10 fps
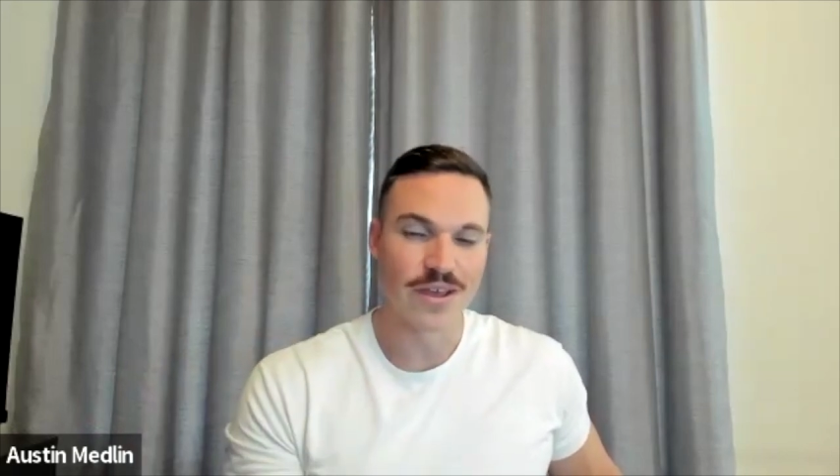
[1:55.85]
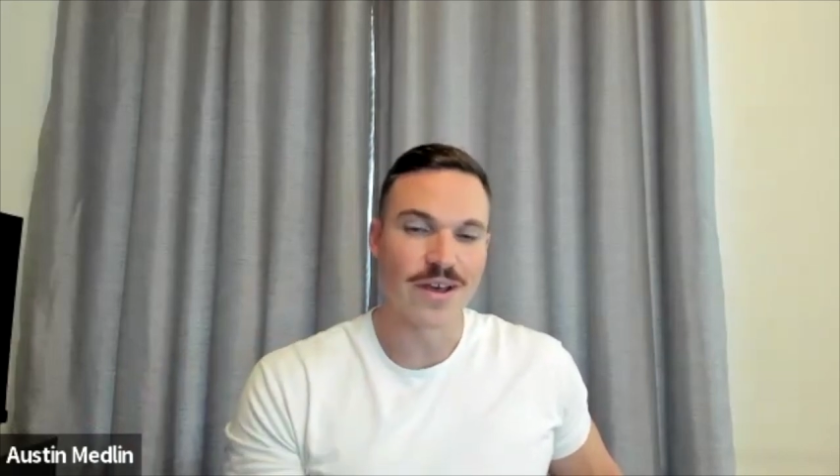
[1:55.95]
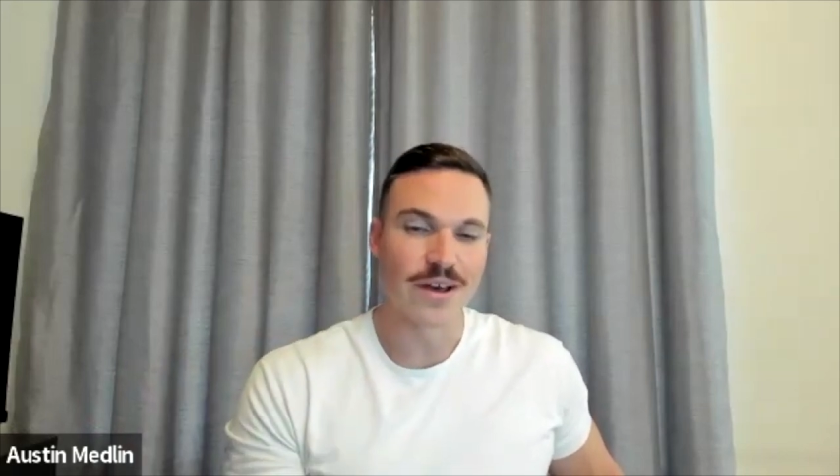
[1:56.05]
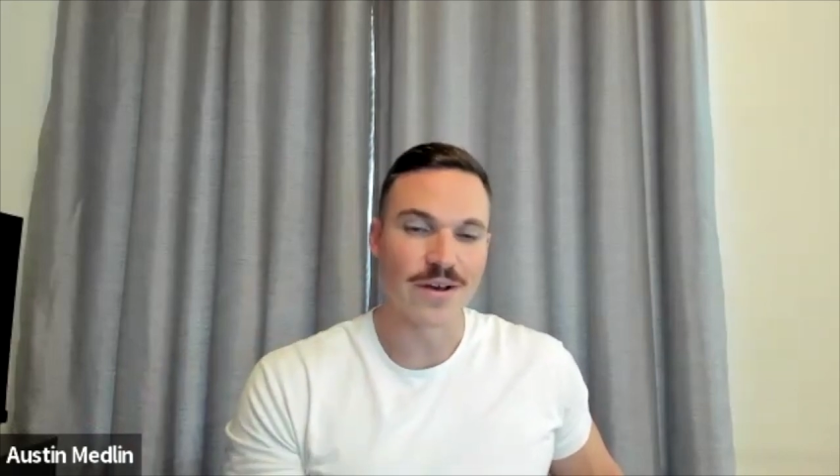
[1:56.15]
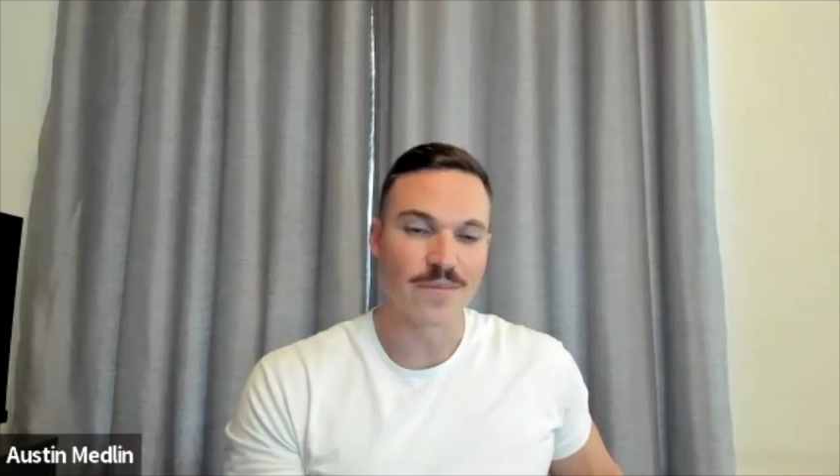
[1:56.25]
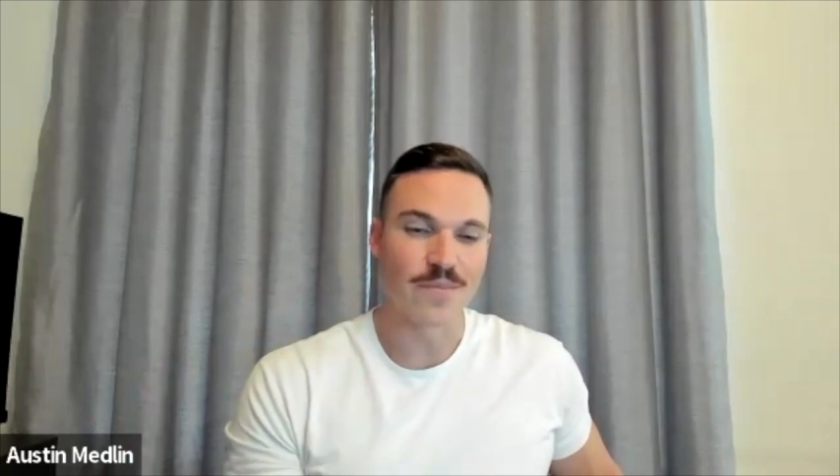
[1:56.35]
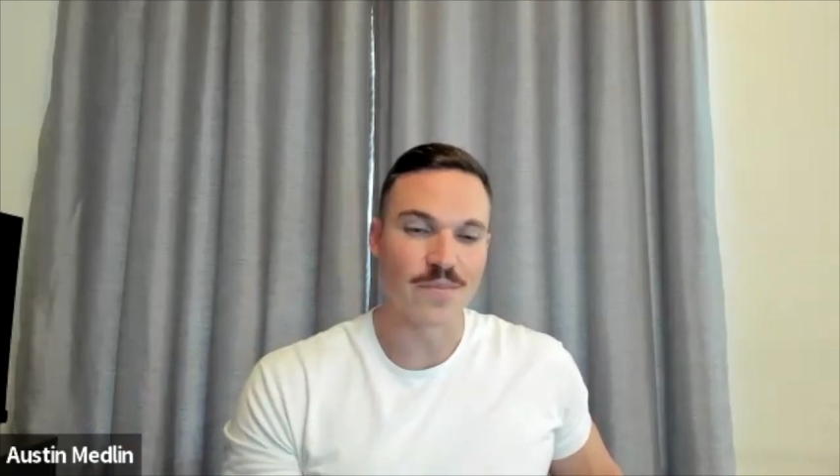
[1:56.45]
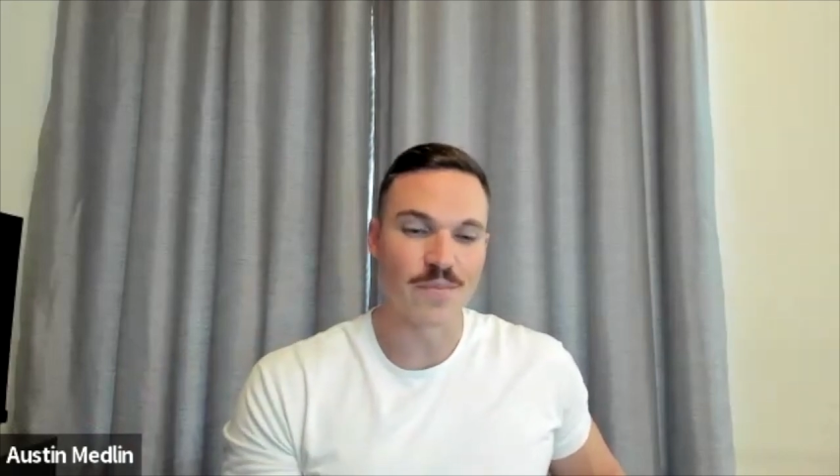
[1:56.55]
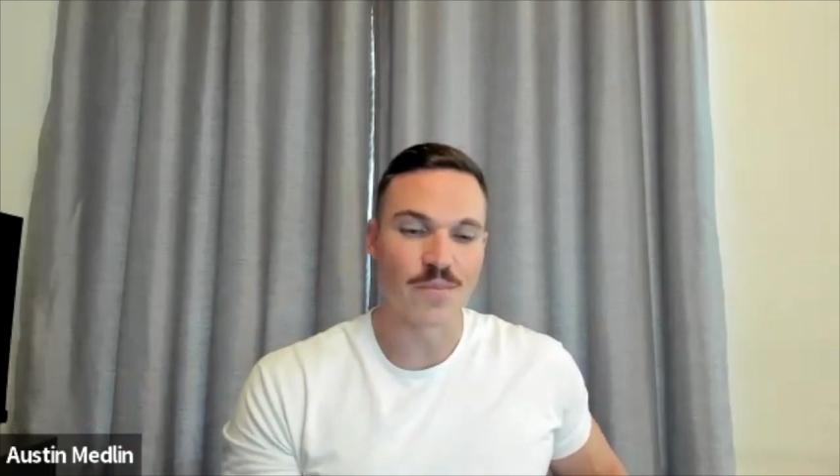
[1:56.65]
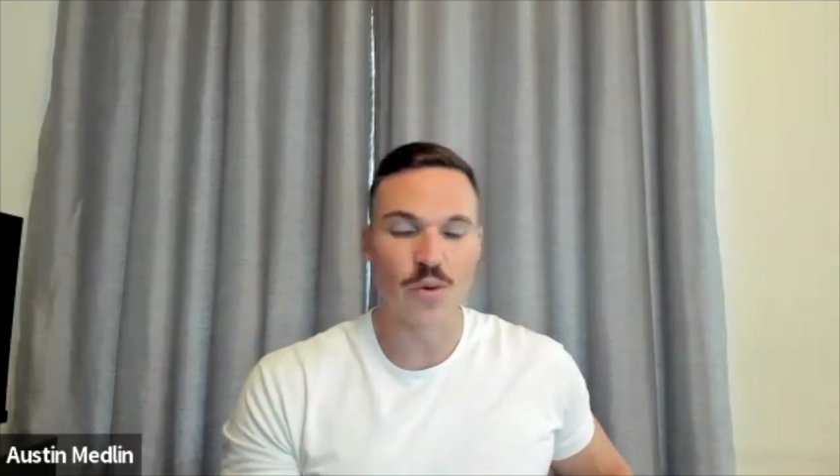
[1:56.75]

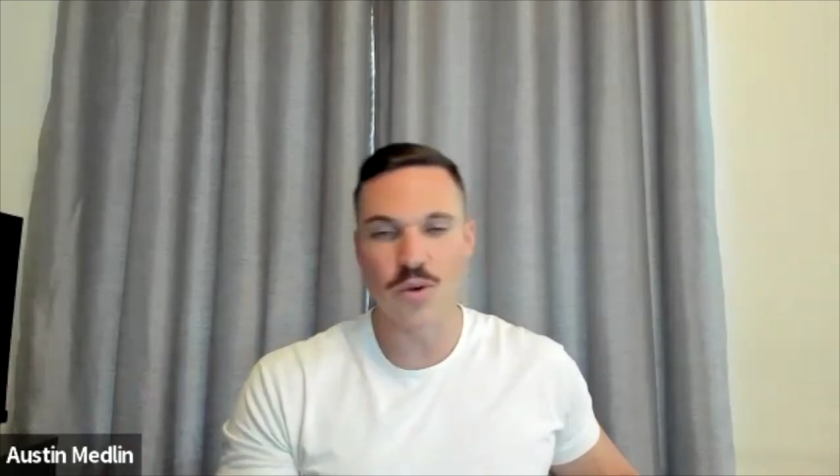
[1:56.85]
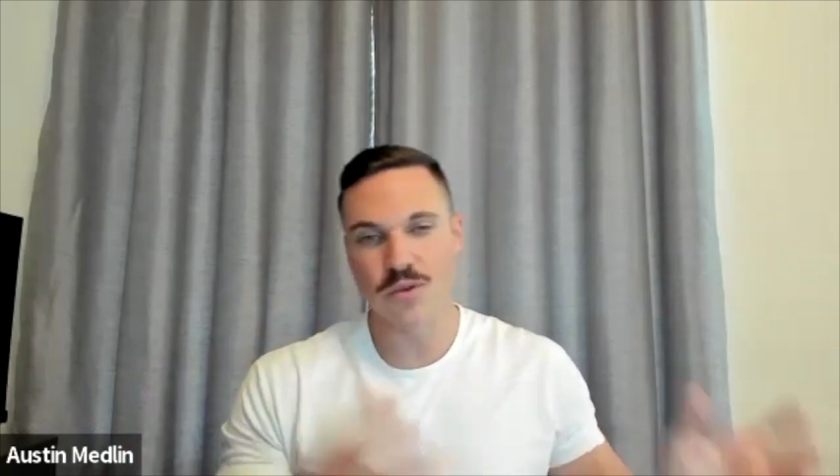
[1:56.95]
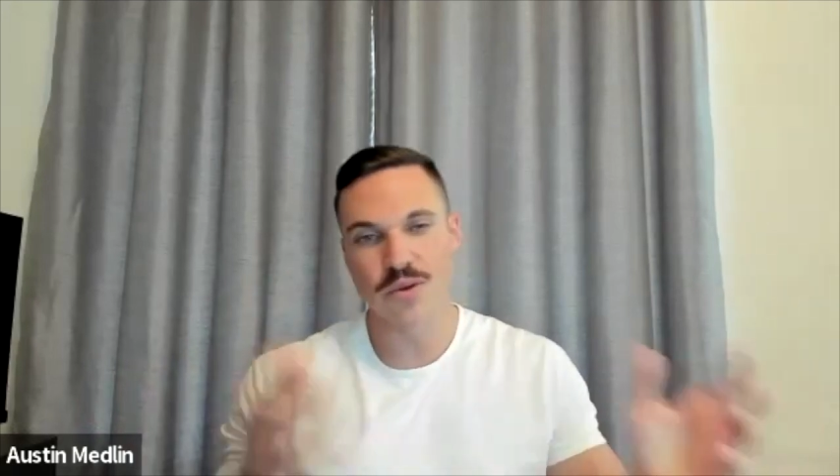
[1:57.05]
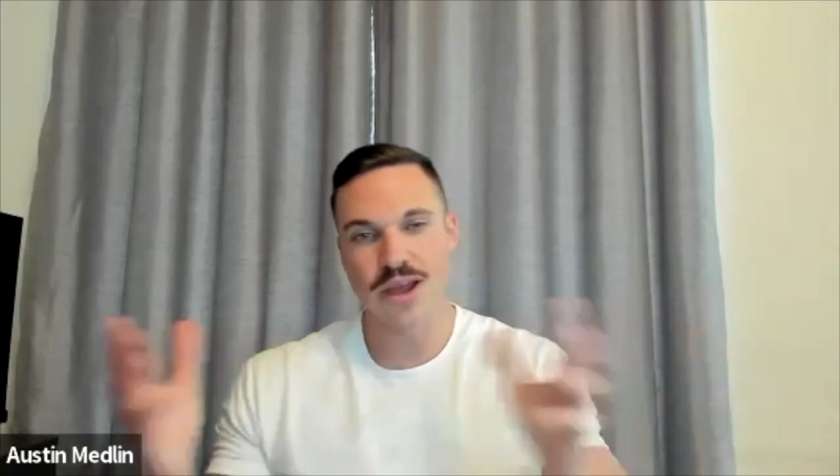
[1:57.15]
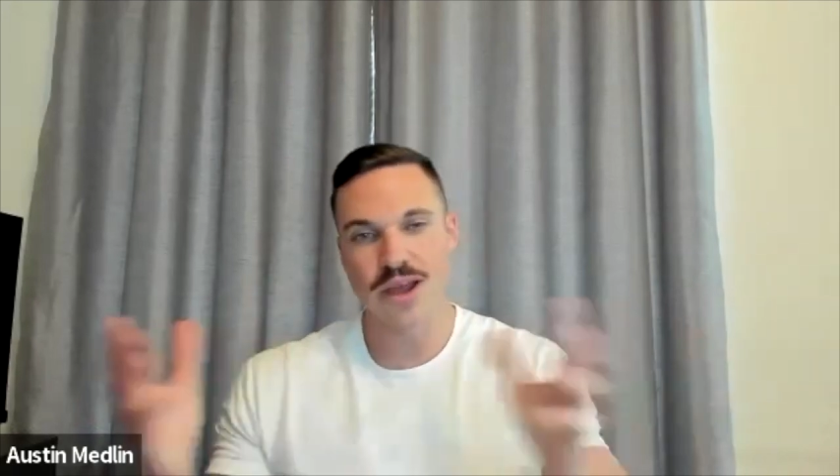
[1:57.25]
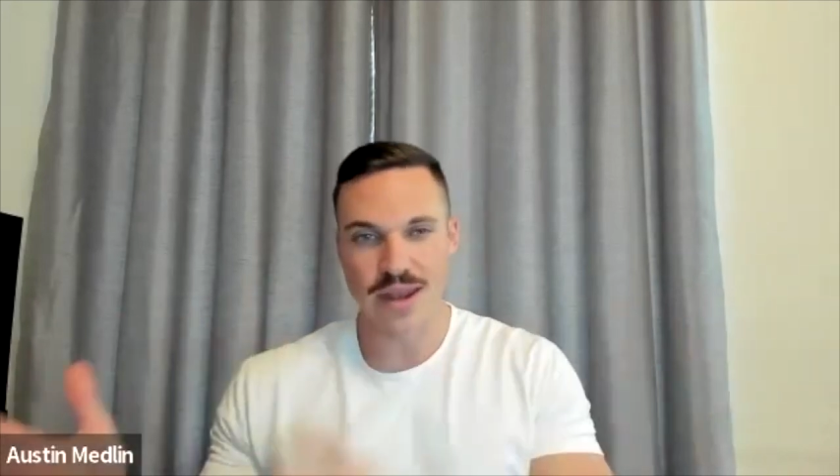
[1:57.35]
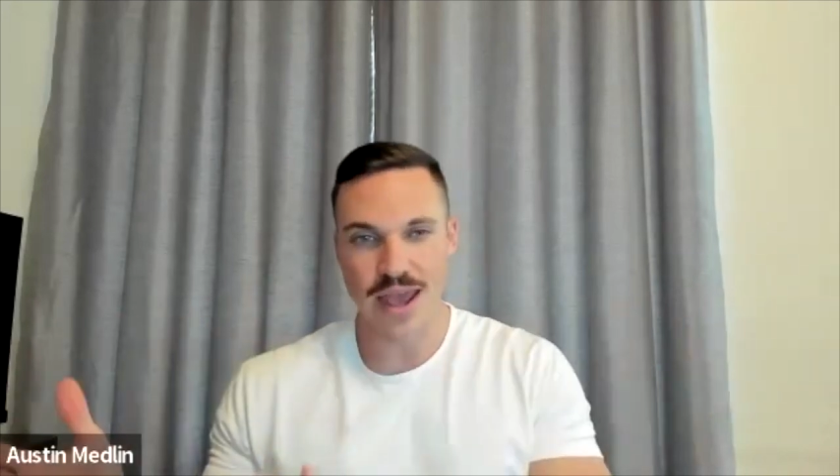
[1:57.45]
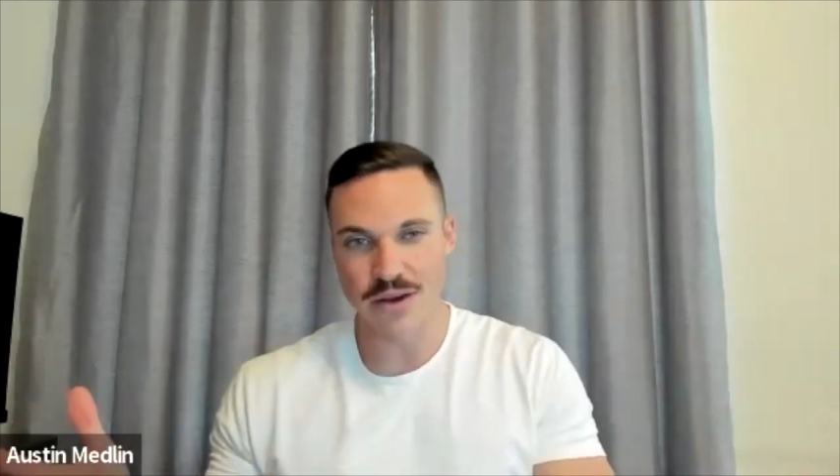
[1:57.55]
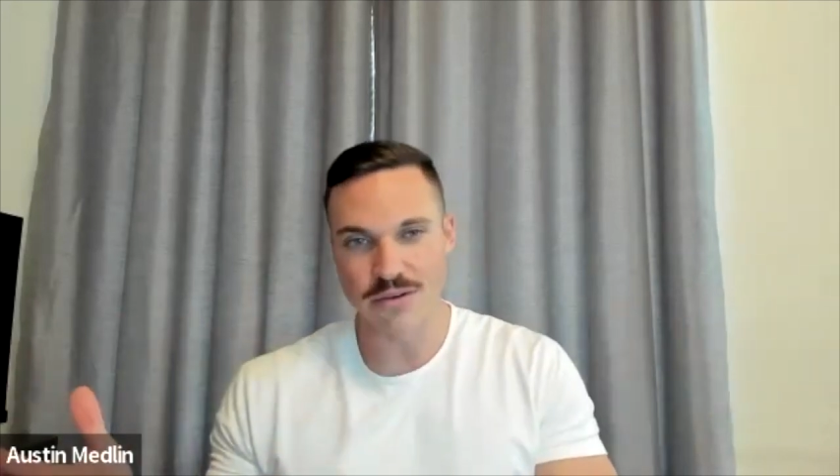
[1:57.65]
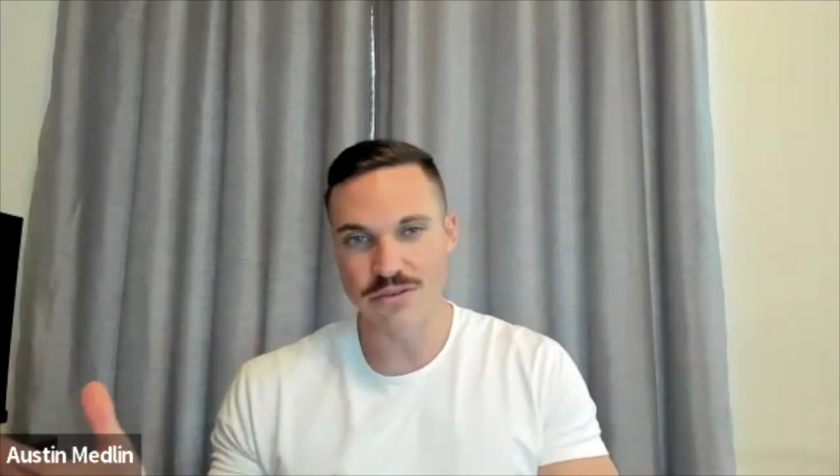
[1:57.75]
But where are we at now?